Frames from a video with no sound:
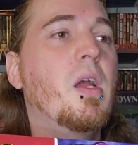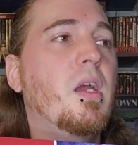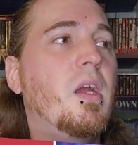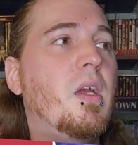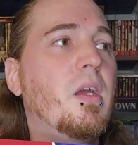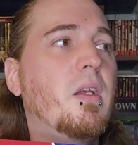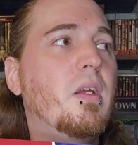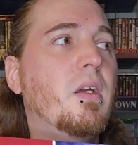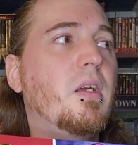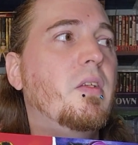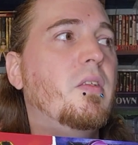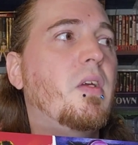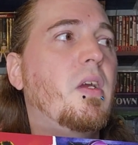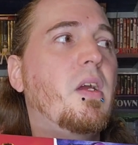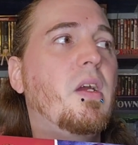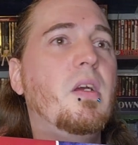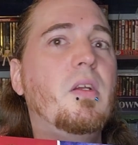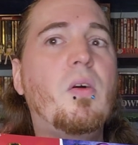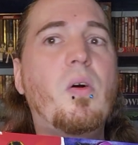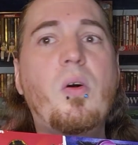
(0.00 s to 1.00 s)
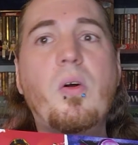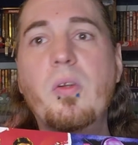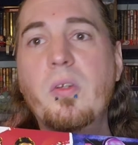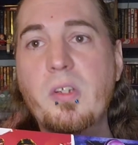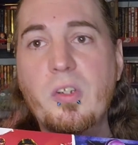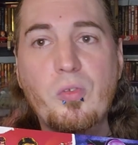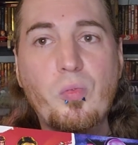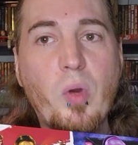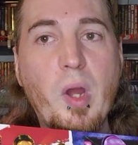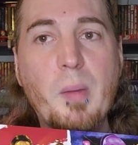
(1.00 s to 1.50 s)
in it and all
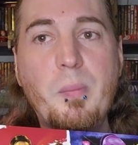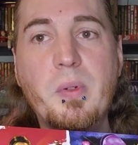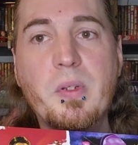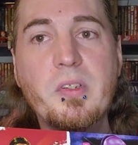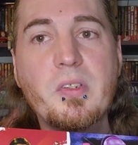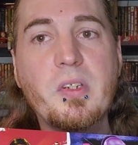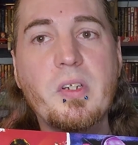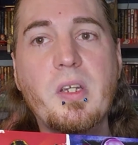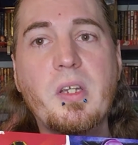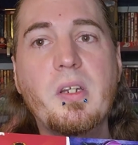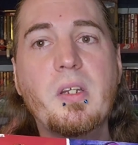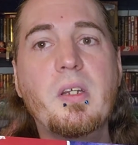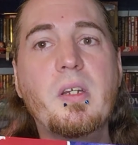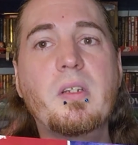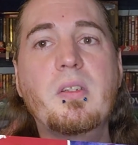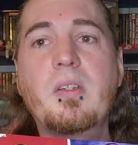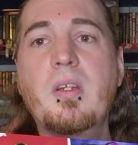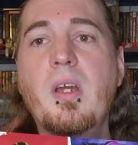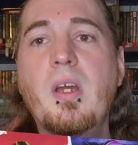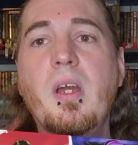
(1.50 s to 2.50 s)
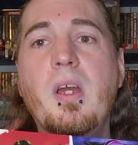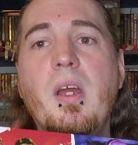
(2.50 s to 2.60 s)
these weapons in it,